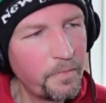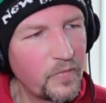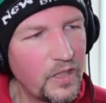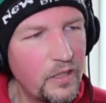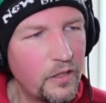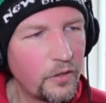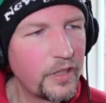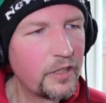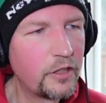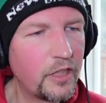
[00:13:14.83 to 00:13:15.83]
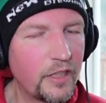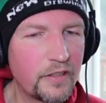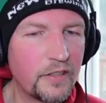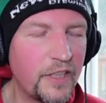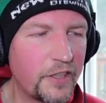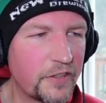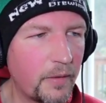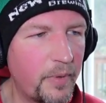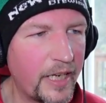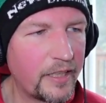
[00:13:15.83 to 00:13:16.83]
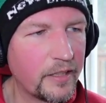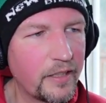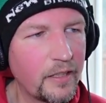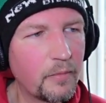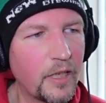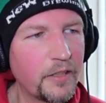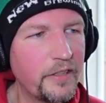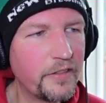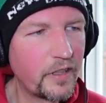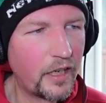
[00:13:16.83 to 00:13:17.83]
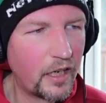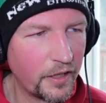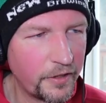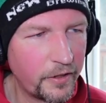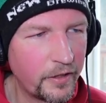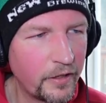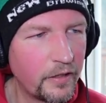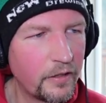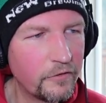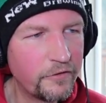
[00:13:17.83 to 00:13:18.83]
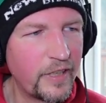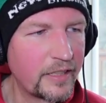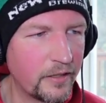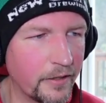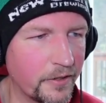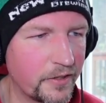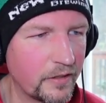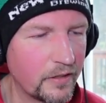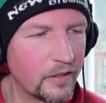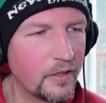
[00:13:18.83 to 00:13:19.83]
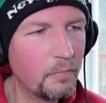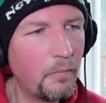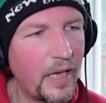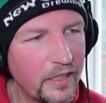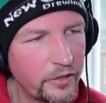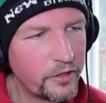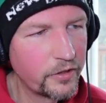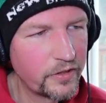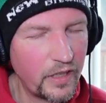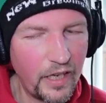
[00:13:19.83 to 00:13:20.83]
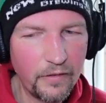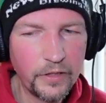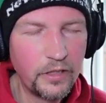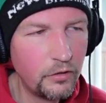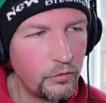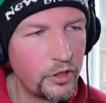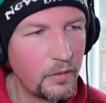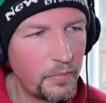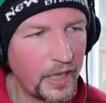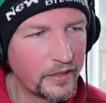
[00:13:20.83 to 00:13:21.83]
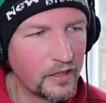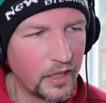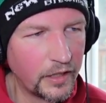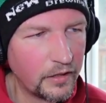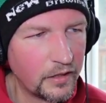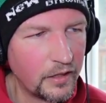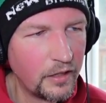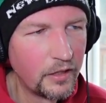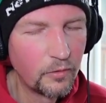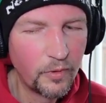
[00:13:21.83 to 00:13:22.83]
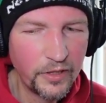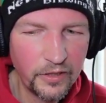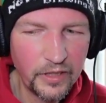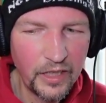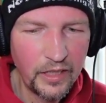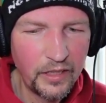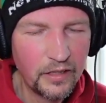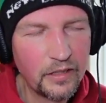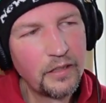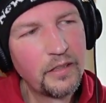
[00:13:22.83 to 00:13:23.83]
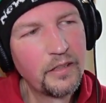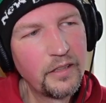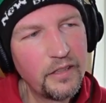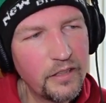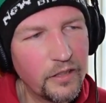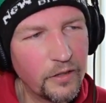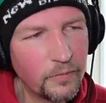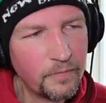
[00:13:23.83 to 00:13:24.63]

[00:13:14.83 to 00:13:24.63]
You don't get a chance to take a step back and think about these other vectors that managers have a huge impact on, whether they, you know,